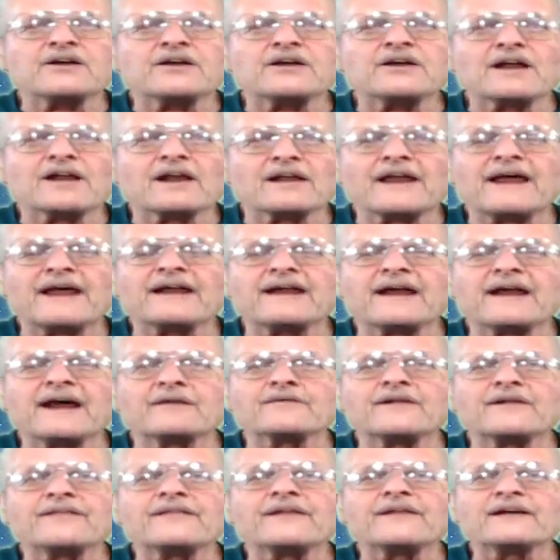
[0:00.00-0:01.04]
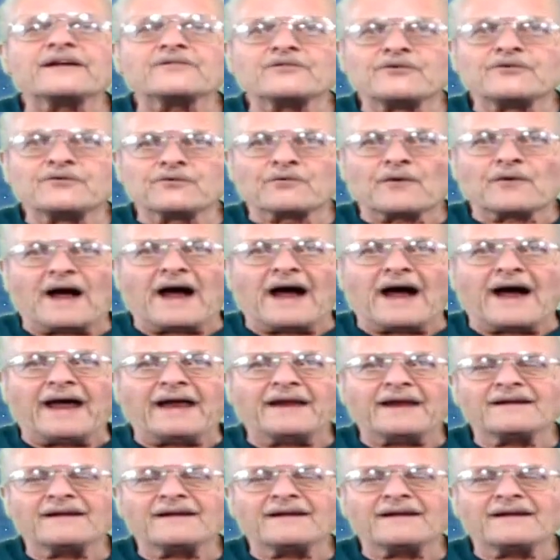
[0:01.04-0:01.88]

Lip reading: you'll let everything dry.